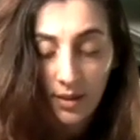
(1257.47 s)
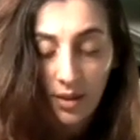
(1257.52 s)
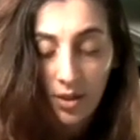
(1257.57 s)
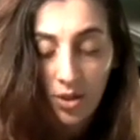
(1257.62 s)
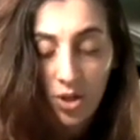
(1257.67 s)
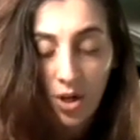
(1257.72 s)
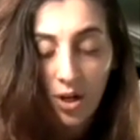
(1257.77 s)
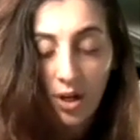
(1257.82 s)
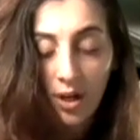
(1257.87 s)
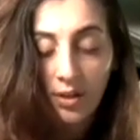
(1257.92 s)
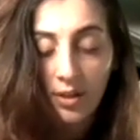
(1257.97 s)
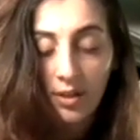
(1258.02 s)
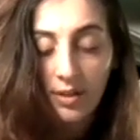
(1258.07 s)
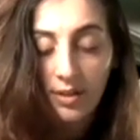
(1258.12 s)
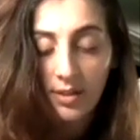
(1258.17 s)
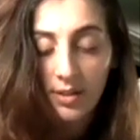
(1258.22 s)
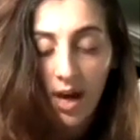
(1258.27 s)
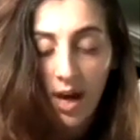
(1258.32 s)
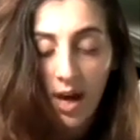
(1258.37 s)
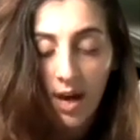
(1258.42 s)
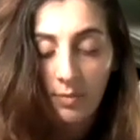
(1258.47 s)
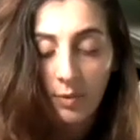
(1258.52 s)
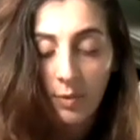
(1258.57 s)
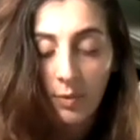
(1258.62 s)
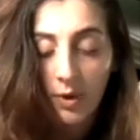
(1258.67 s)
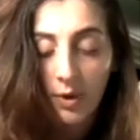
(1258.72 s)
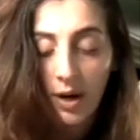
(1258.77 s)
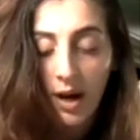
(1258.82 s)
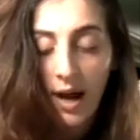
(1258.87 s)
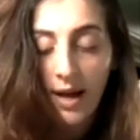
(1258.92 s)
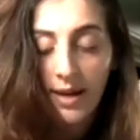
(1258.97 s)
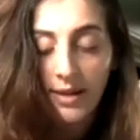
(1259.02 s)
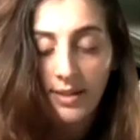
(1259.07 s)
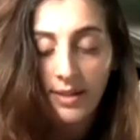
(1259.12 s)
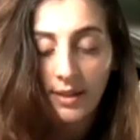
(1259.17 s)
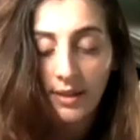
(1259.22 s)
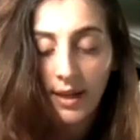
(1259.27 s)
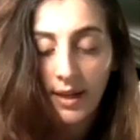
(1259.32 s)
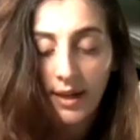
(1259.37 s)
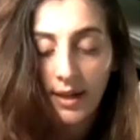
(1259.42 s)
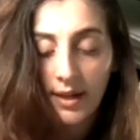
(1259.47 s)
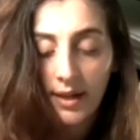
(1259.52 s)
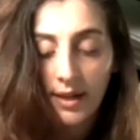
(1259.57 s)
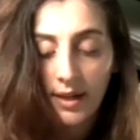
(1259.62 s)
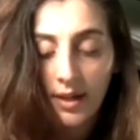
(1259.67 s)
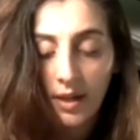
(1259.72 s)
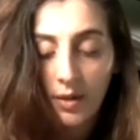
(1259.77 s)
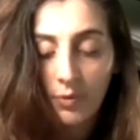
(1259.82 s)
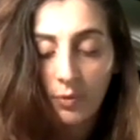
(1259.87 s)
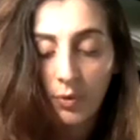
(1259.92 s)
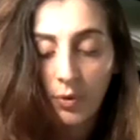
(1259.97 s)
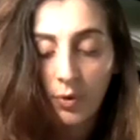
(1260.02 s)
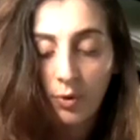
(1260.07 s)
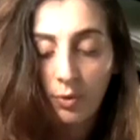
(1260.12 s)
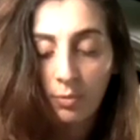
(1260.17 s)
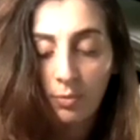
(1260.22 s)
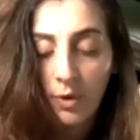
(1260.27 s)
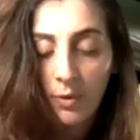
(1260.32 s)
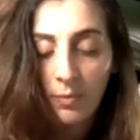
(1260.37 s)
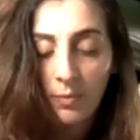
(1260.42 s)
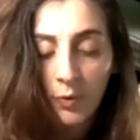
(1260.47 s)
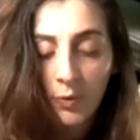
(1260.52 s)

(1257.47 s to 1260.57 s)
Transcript: During this time, we were isolated in a room